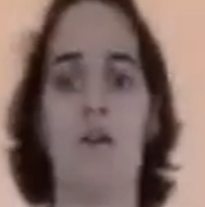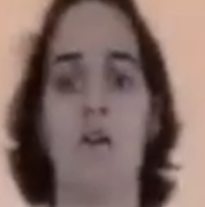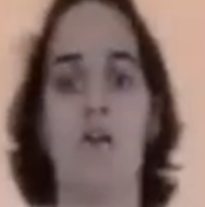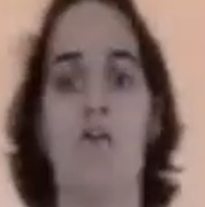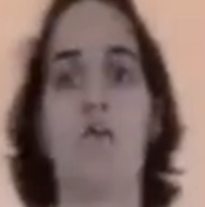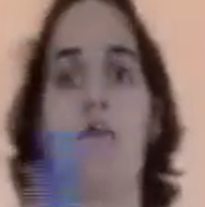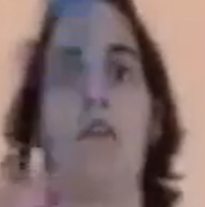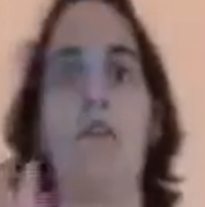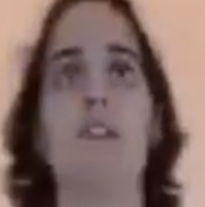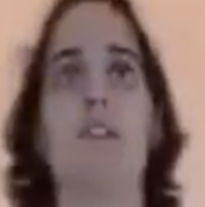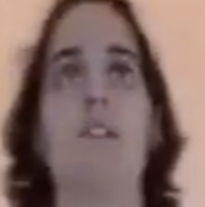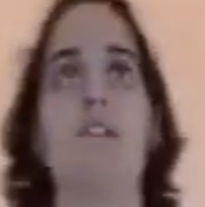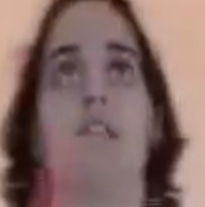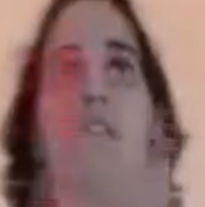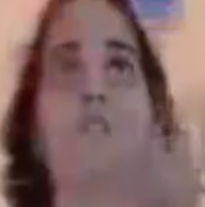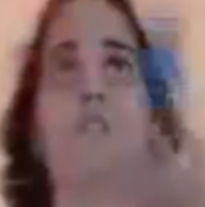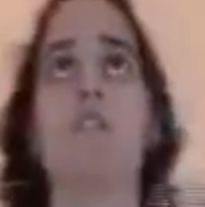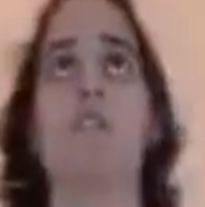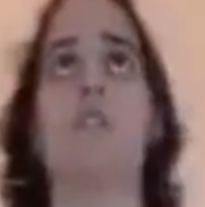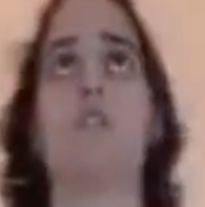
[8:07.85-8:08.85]
1,
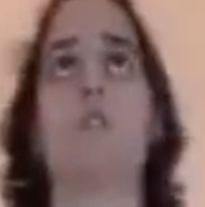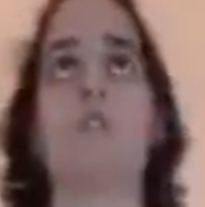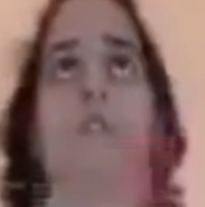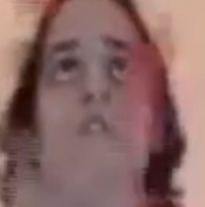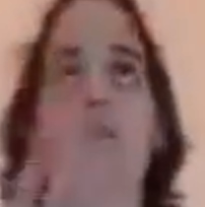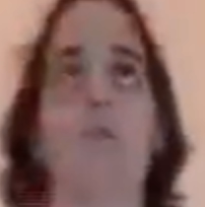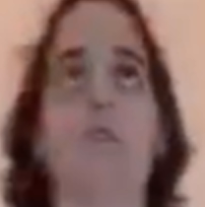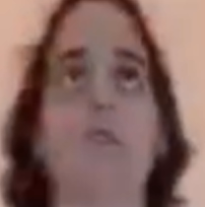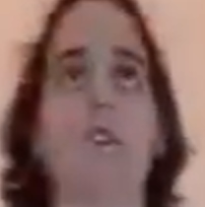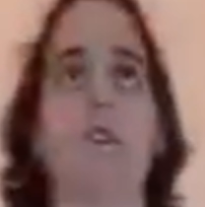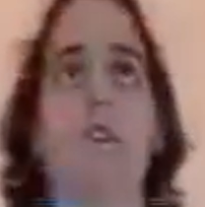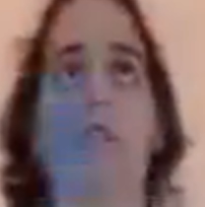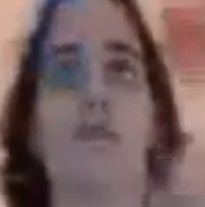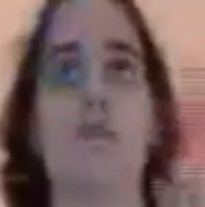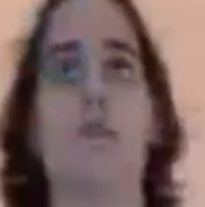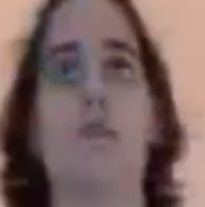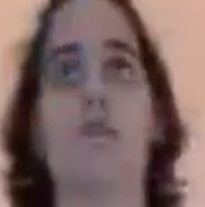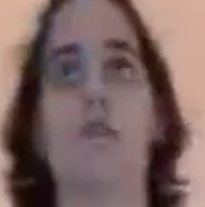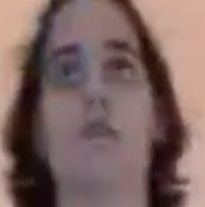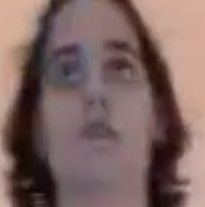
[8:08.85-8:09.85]
2, 3,
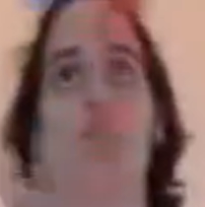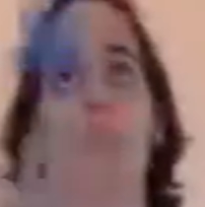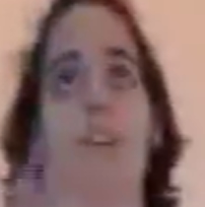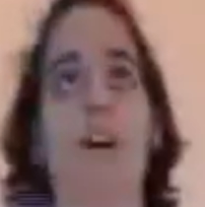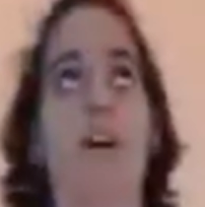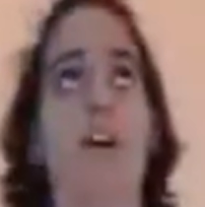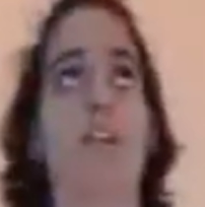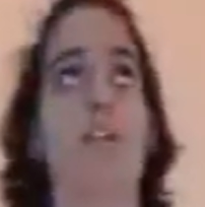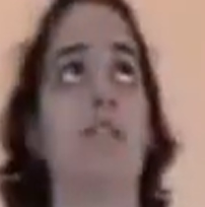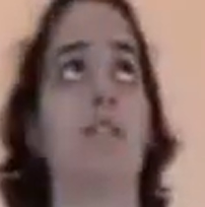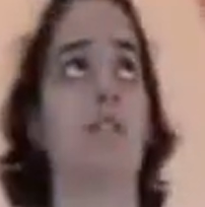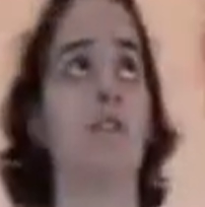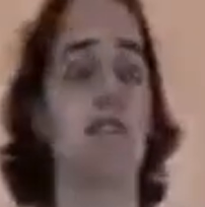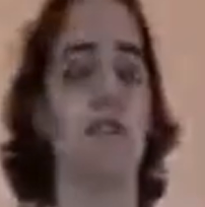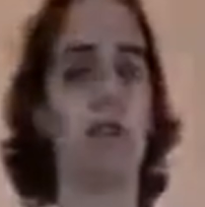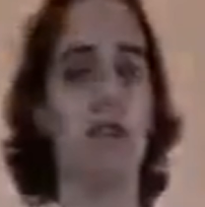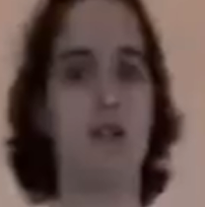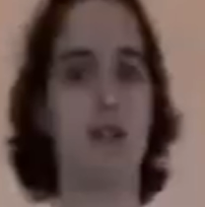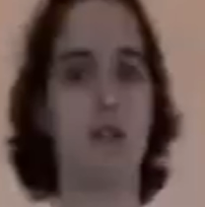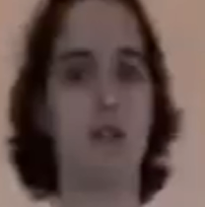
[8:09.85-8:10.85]
4, 5.
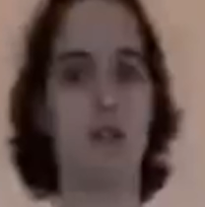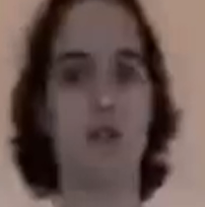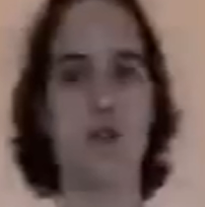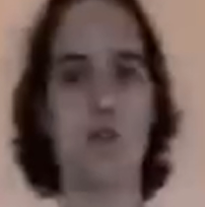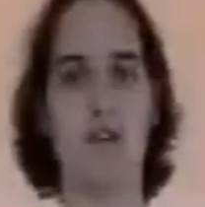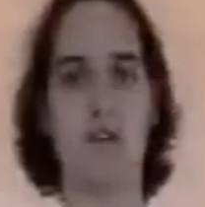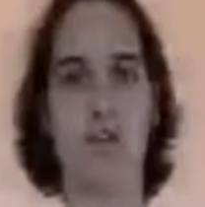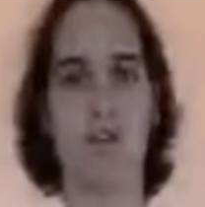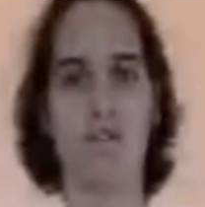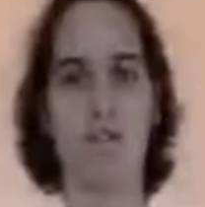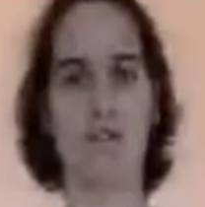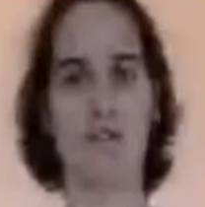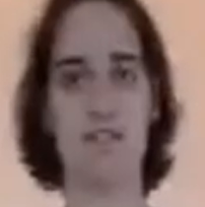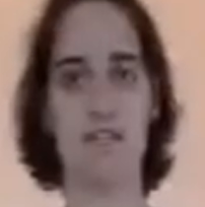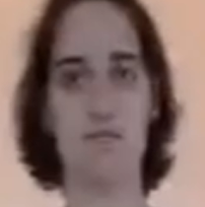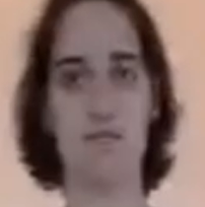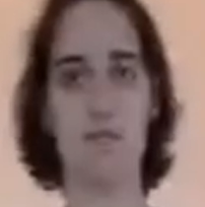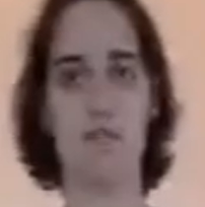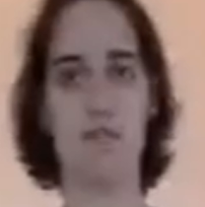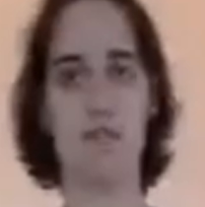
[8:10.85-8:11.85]
And this
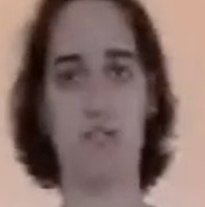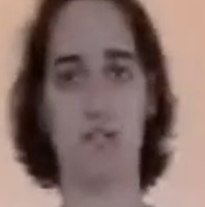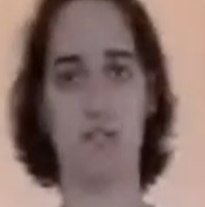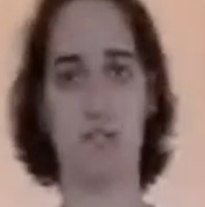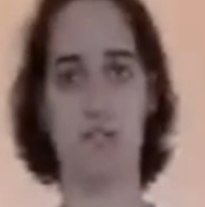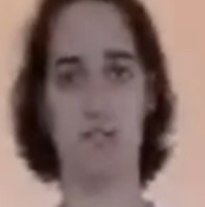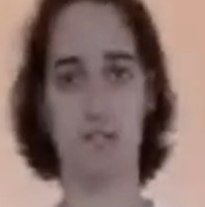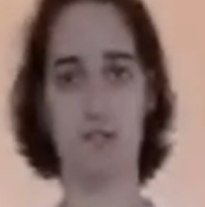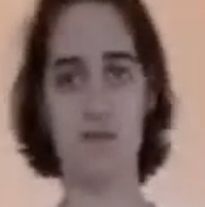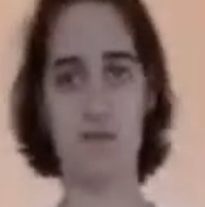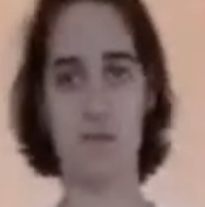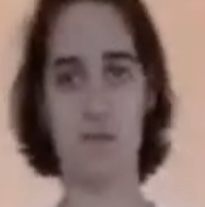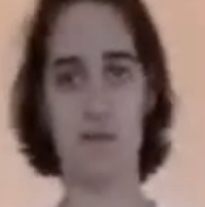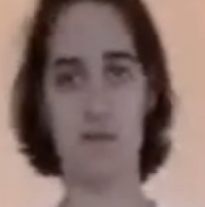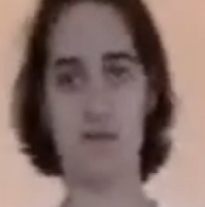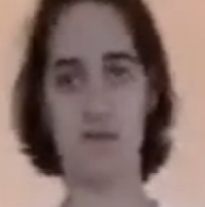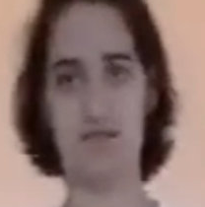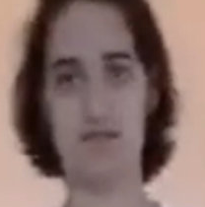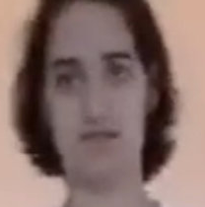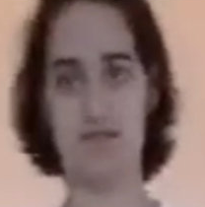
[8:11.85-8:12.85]
time you'll end up with 2
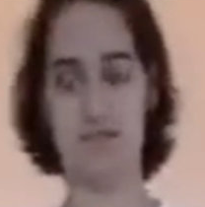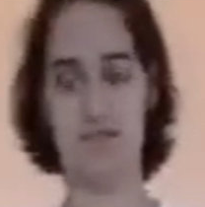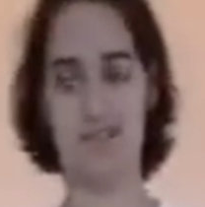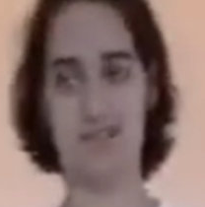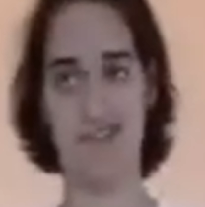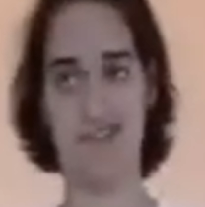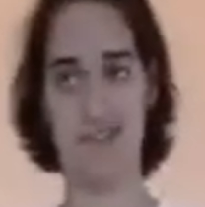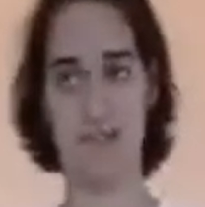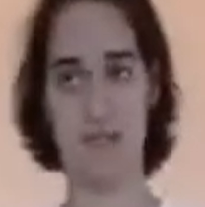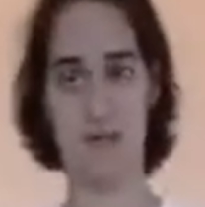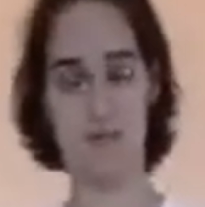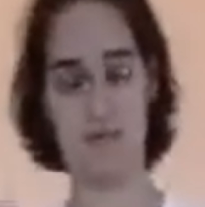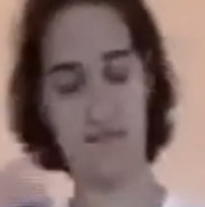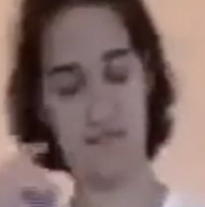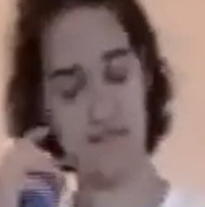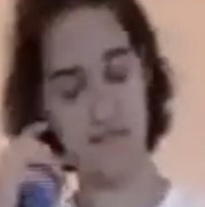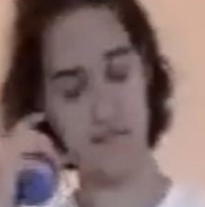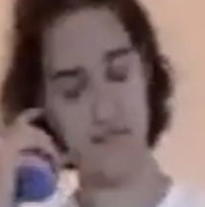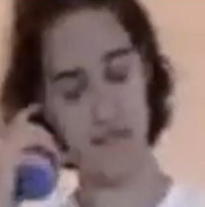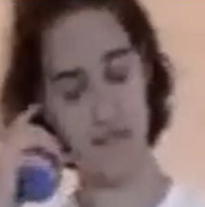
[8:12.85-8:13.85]
balls in the
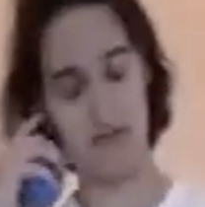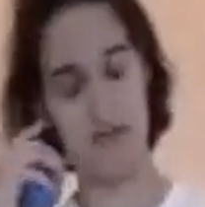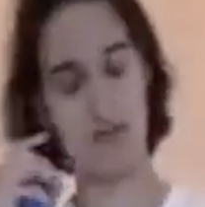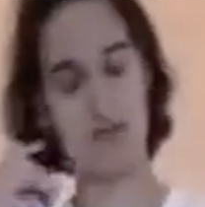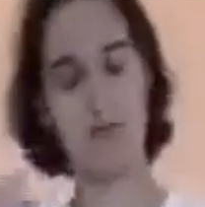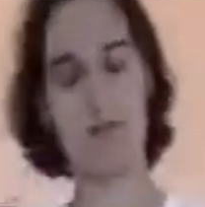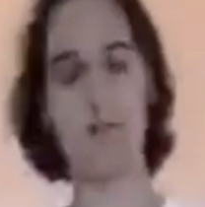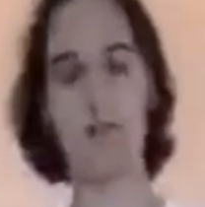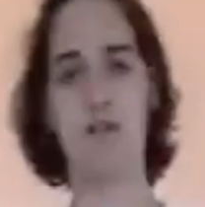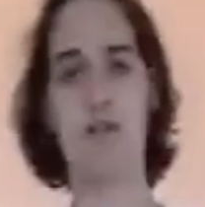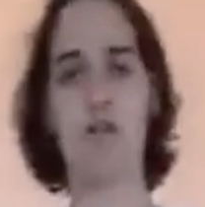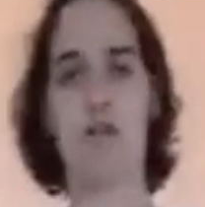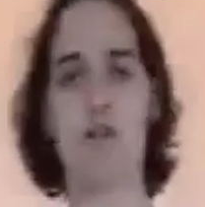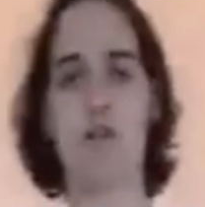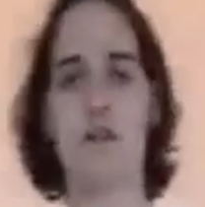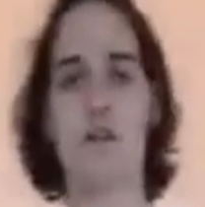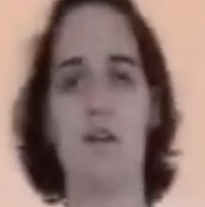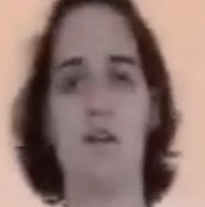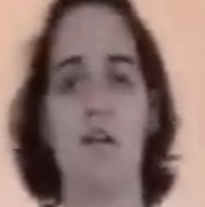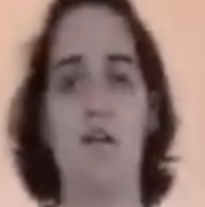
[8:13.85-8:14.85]
opposite hand.
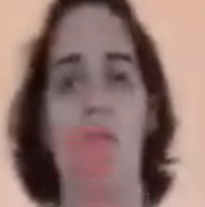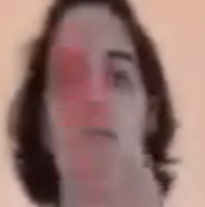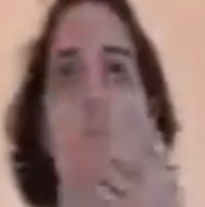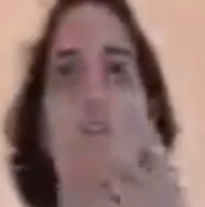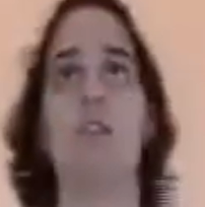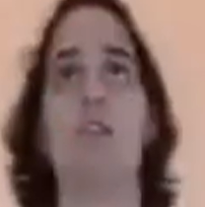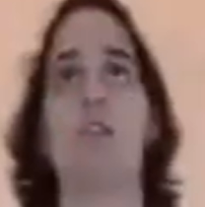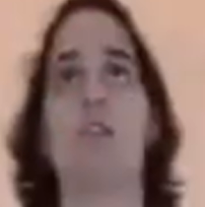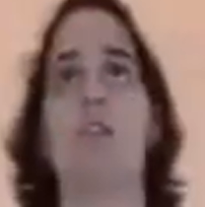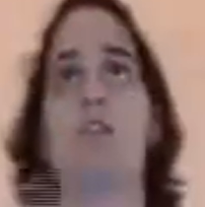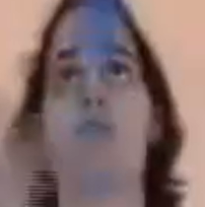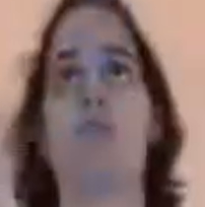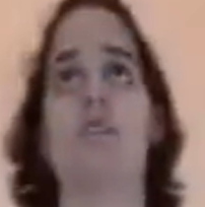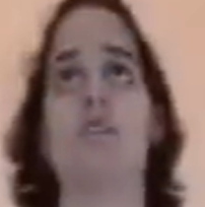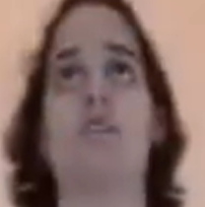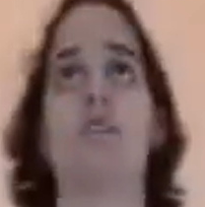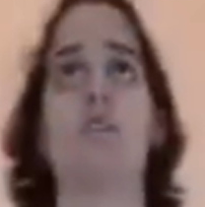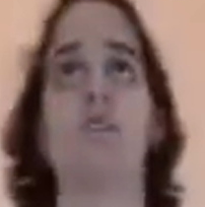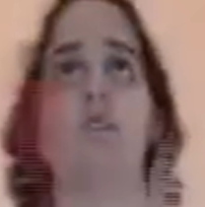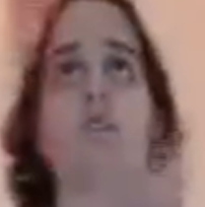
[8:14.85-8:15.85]
1,
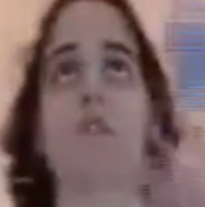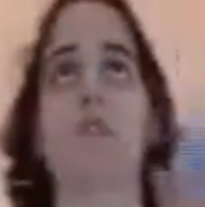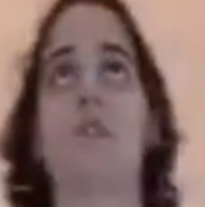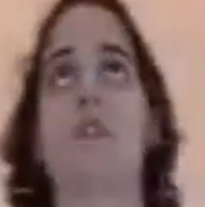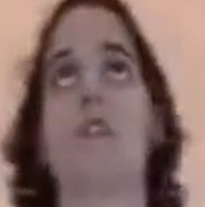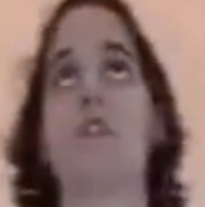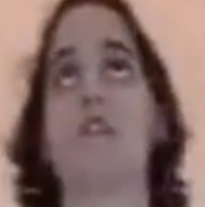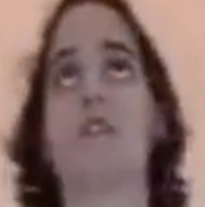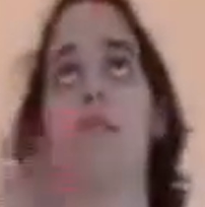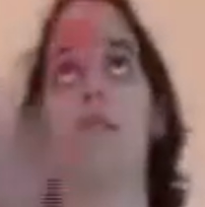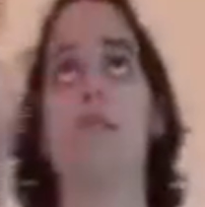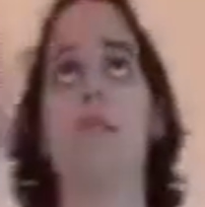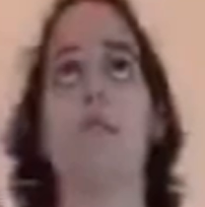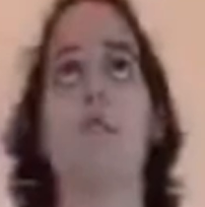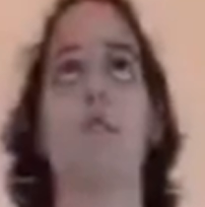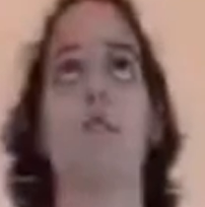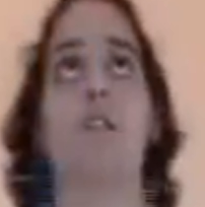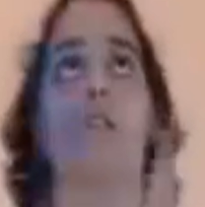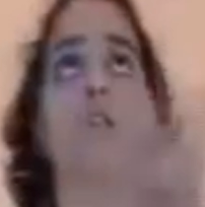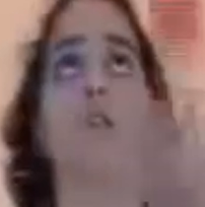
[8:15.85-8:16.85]
2, 3,
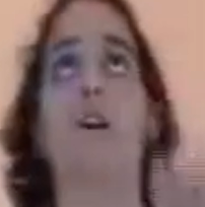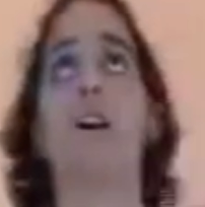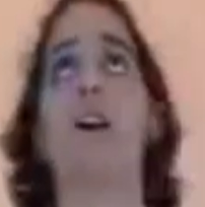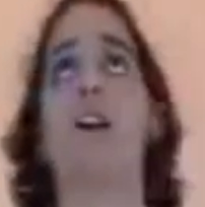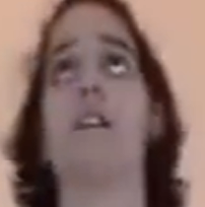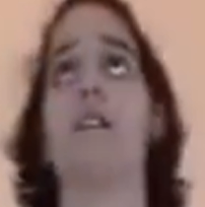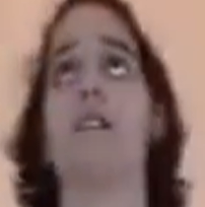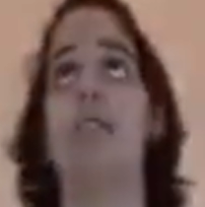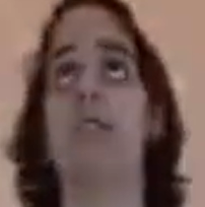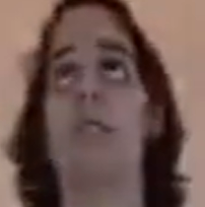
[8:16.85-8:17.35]
4, 5.